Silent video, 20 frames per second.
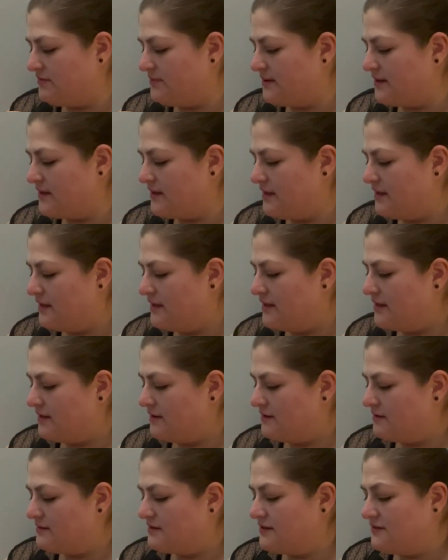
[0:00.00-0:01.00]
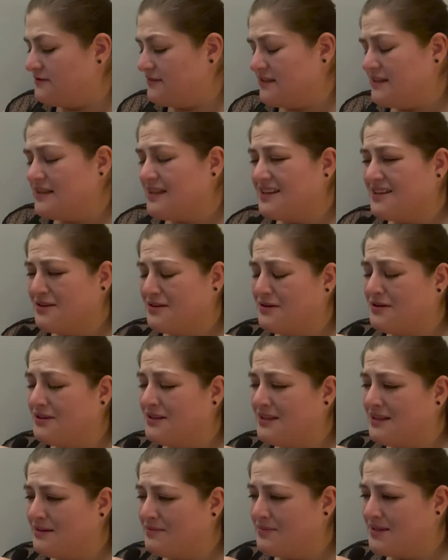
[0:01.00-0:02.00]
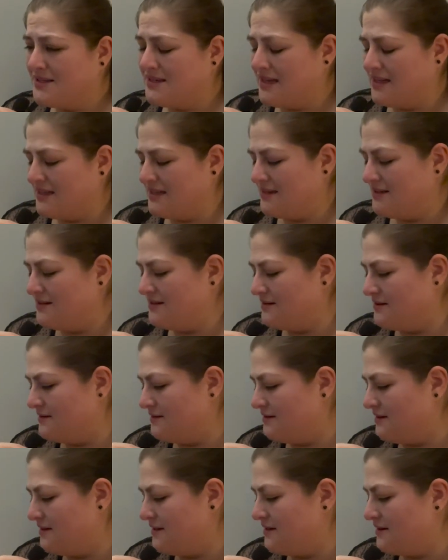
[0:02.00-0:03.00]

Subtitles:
But, you know, definitely, like, early Metallica,